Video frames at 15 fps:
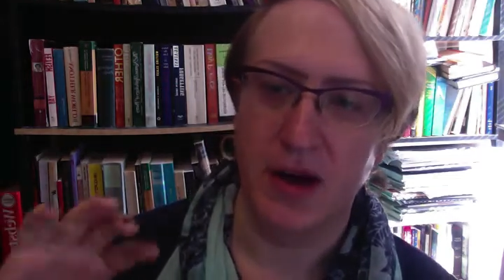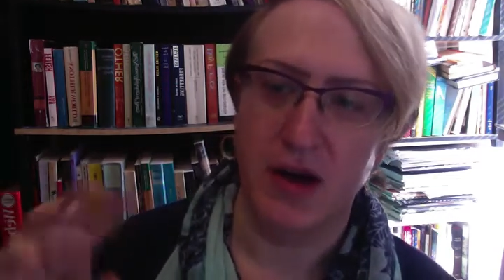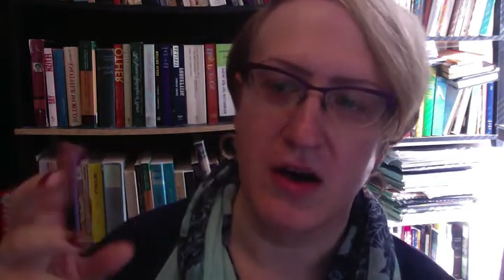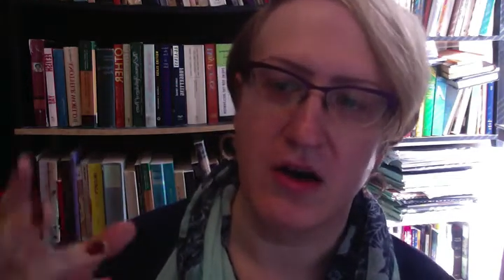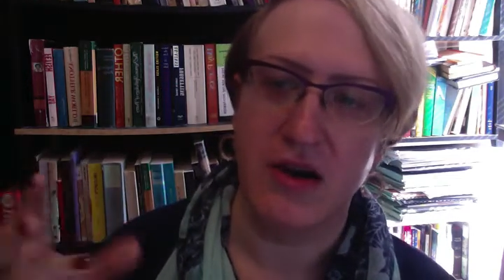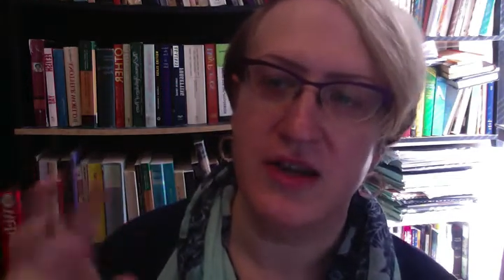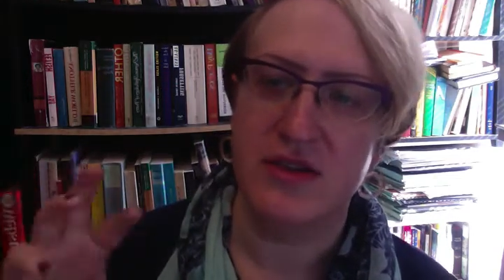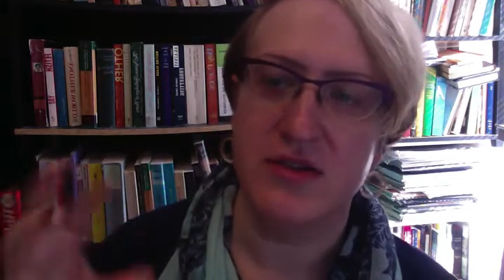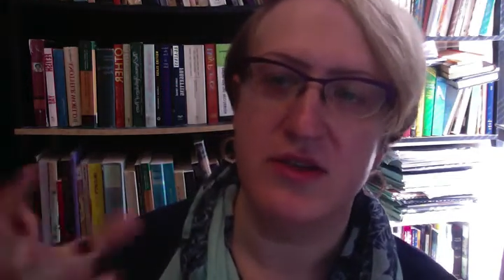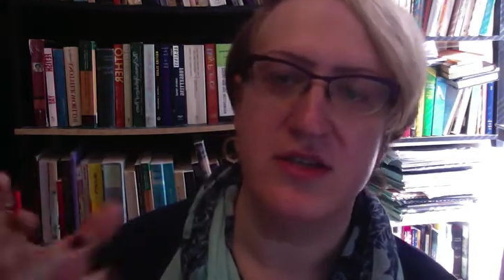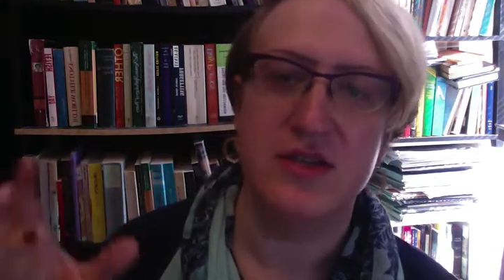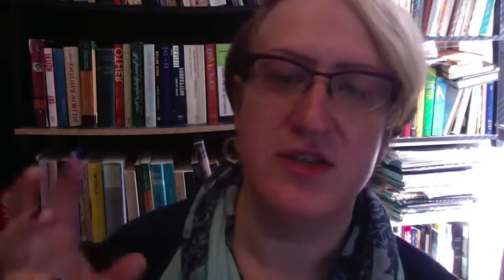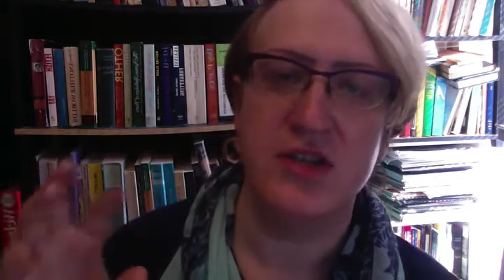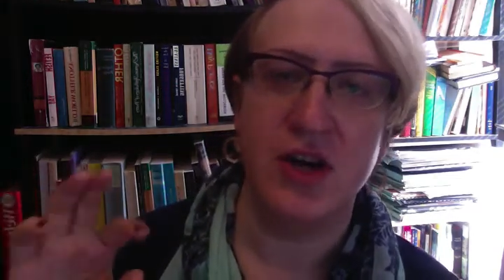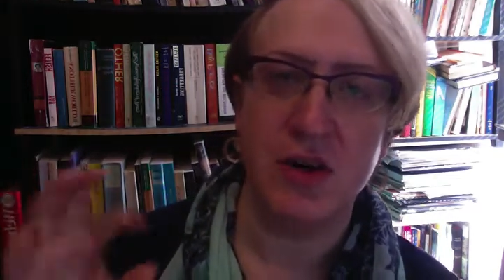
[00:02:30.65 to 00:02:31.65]
our
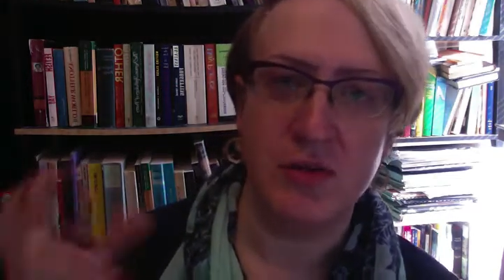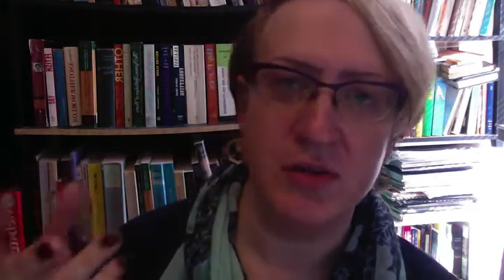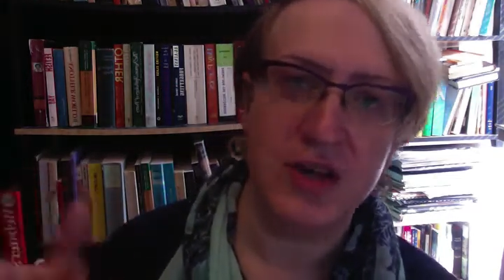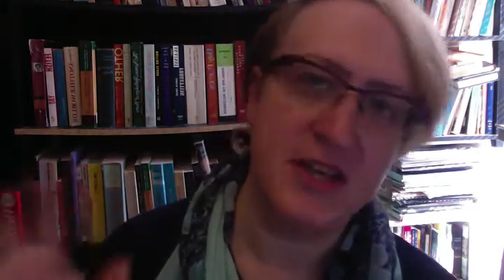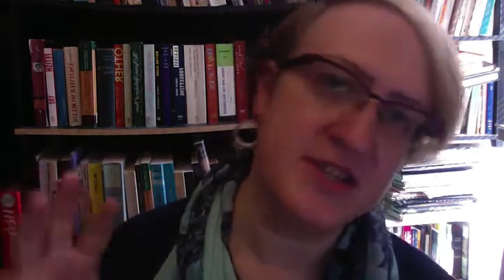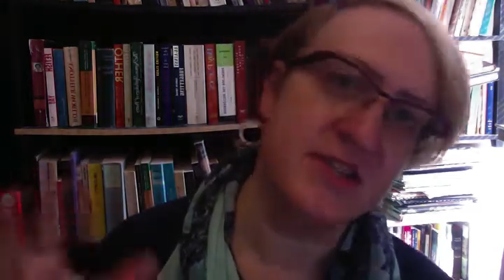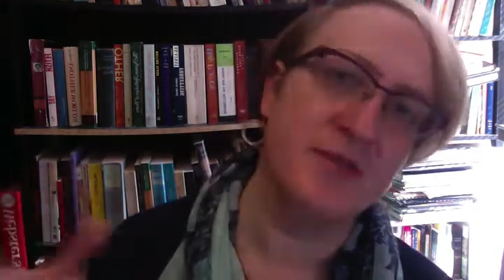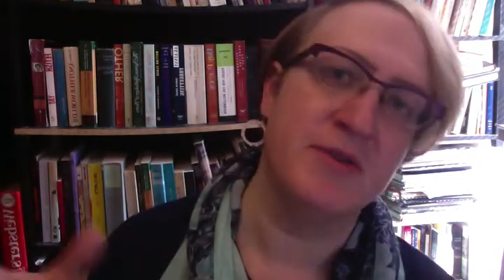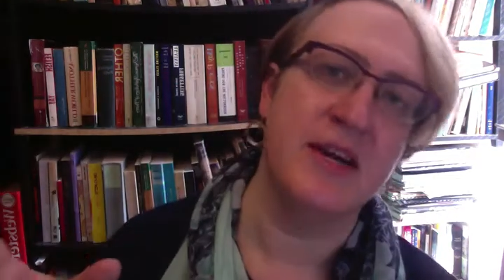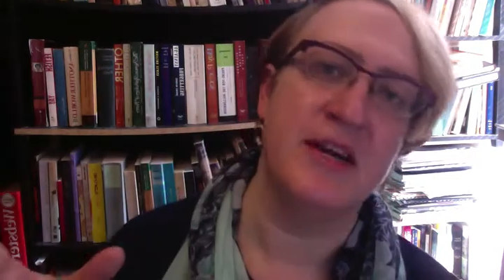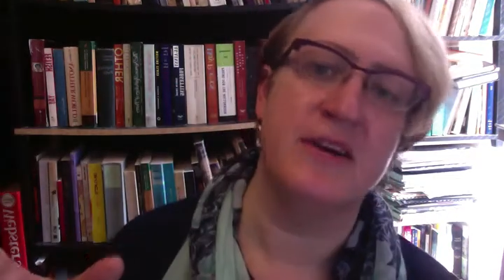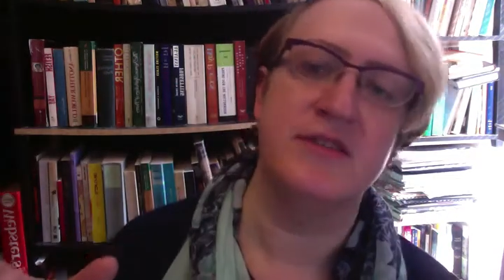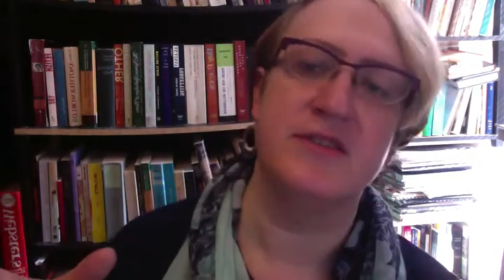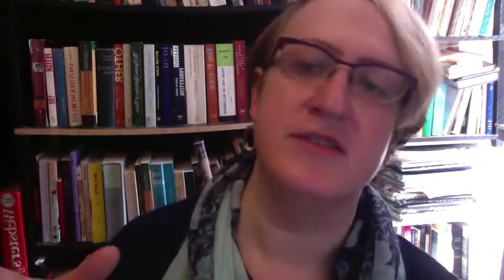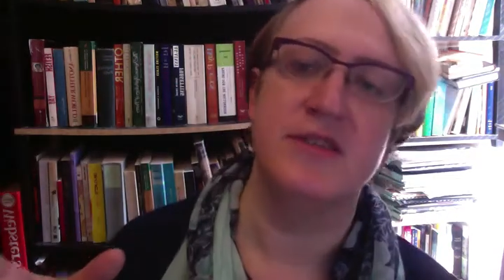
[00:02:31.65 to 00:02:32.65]
interests coalesced
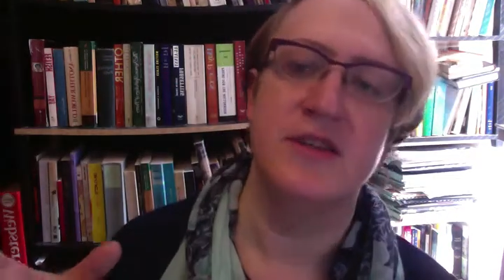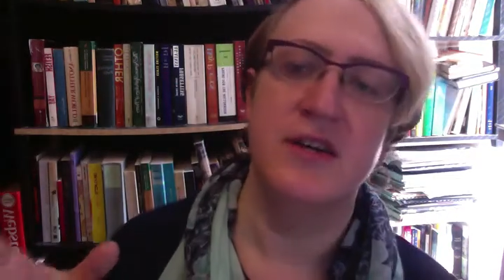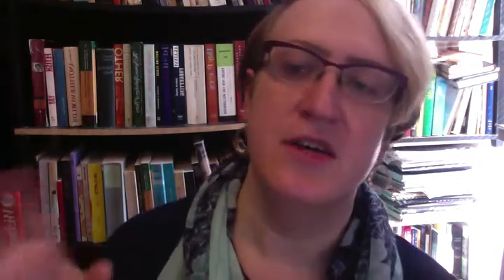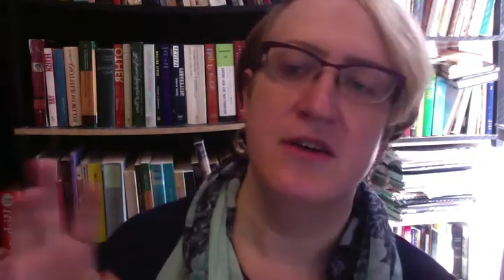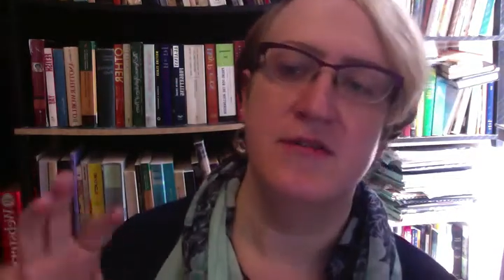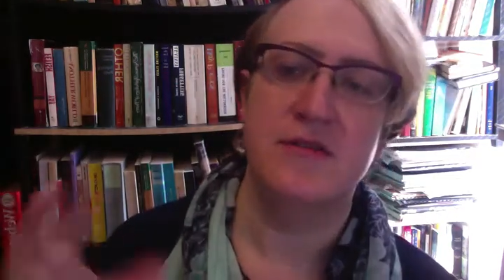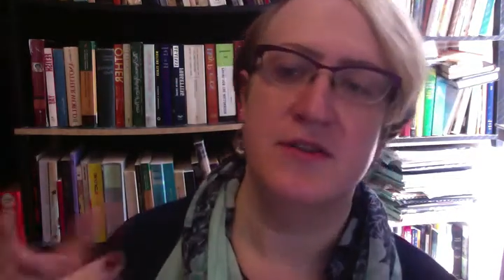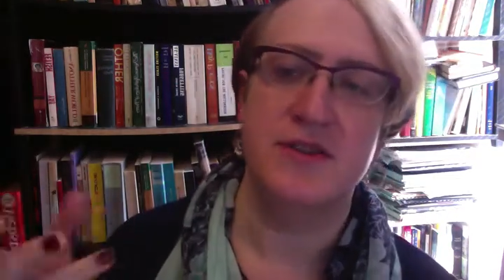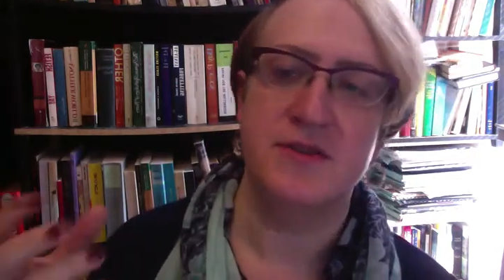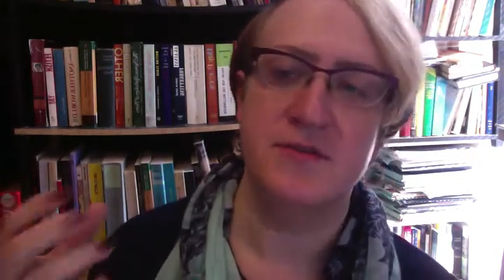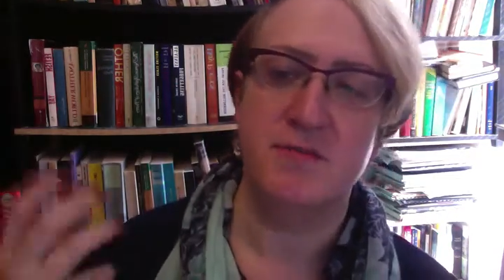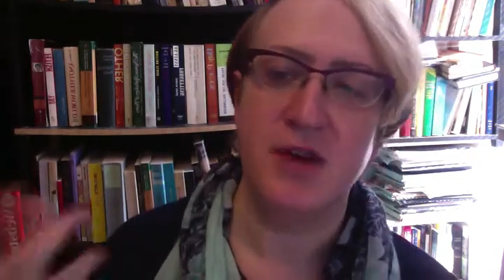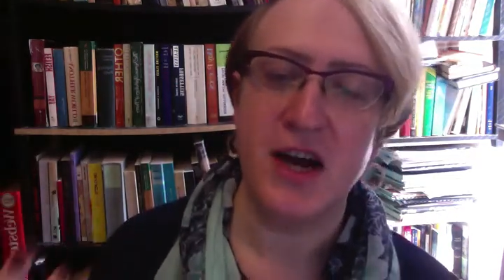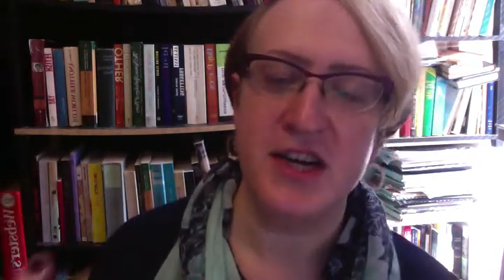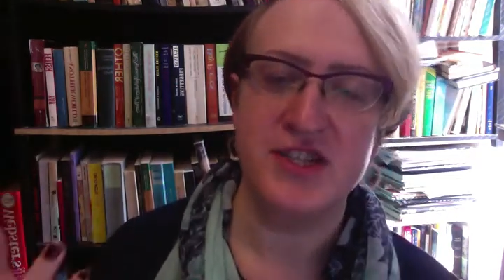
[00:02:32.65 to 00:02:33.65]
around for this
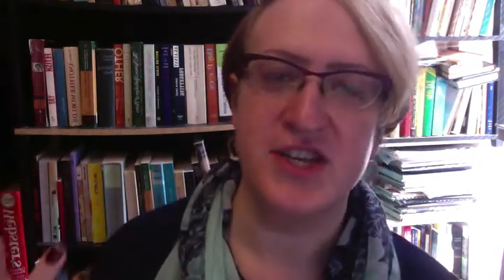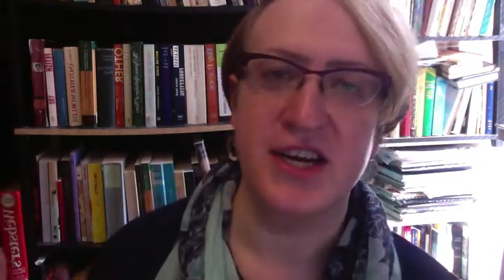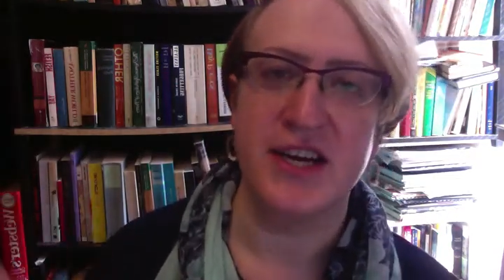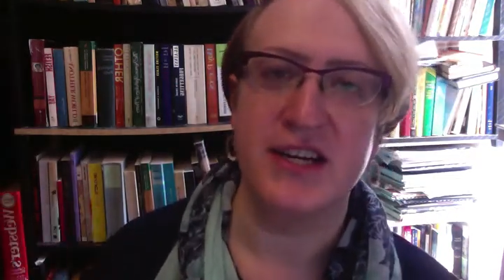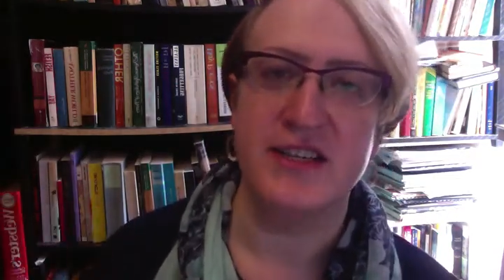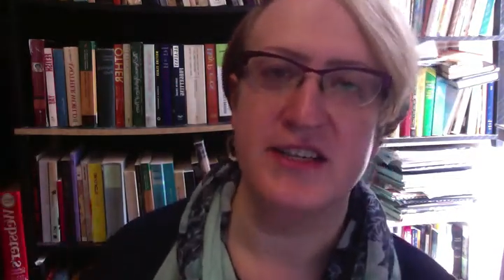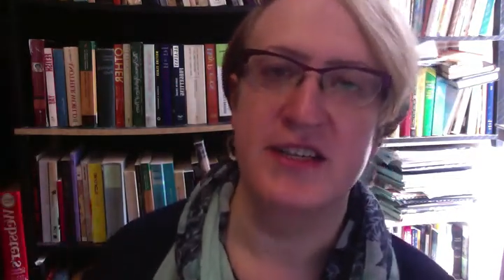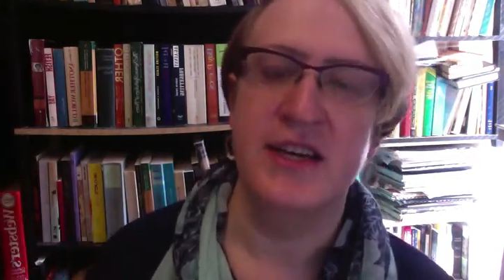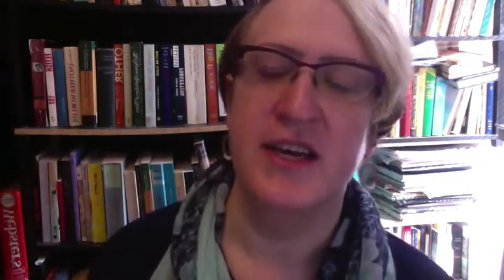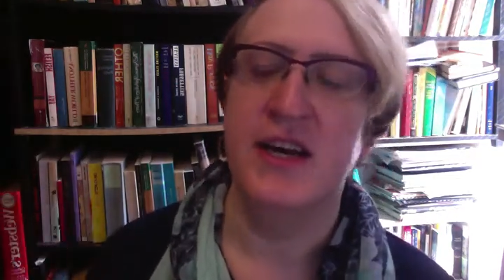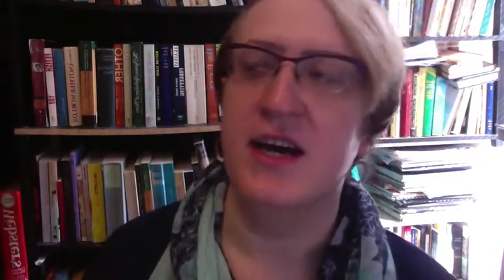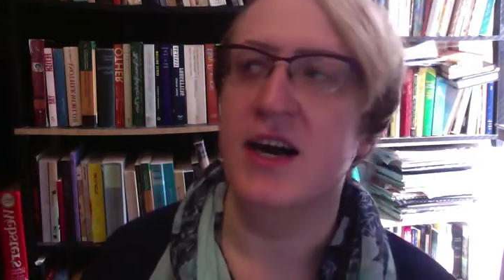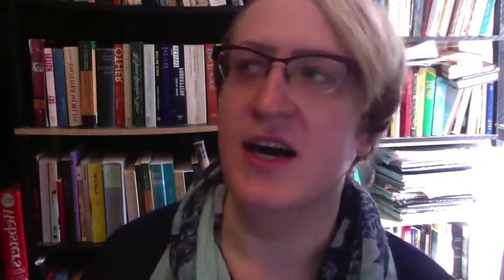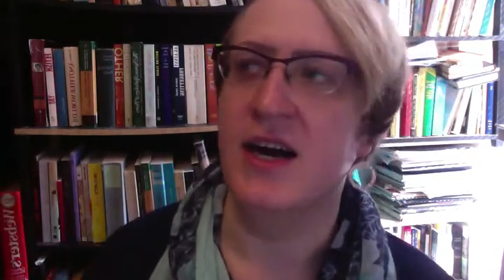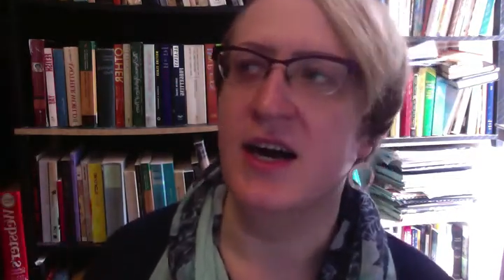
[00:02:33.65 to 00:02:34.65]
project.
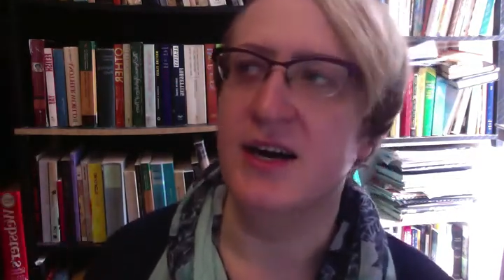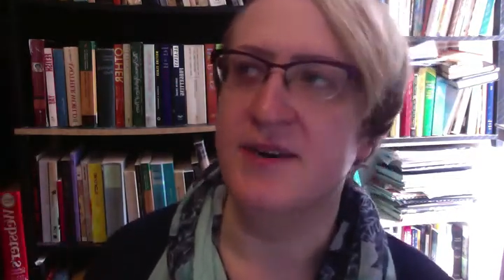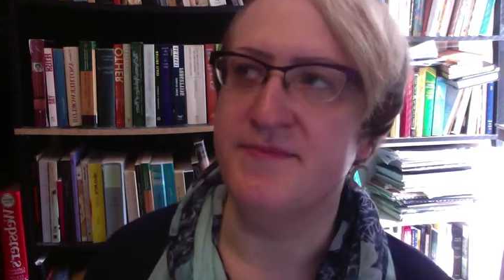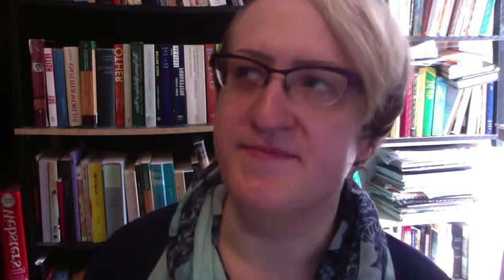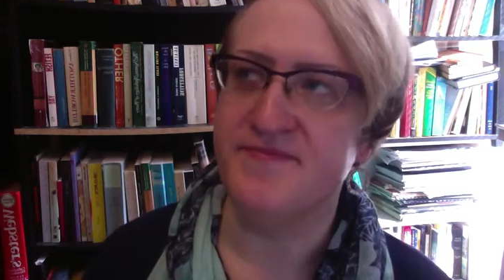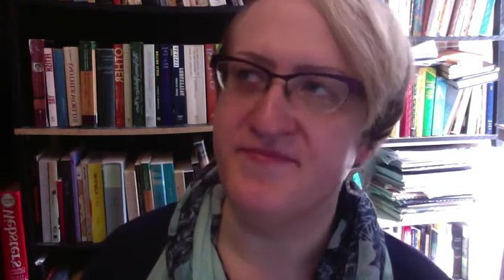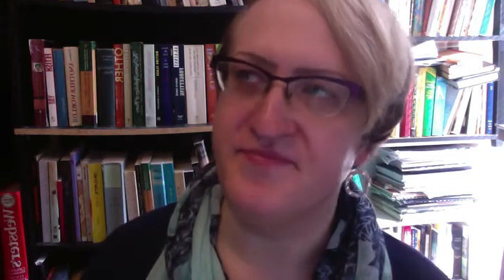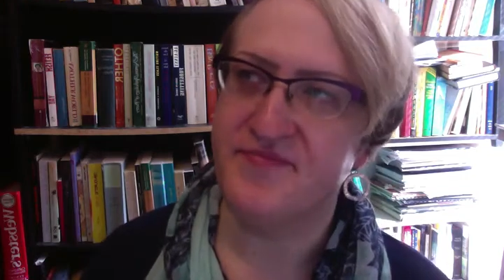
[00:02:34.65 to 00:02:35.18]
Um,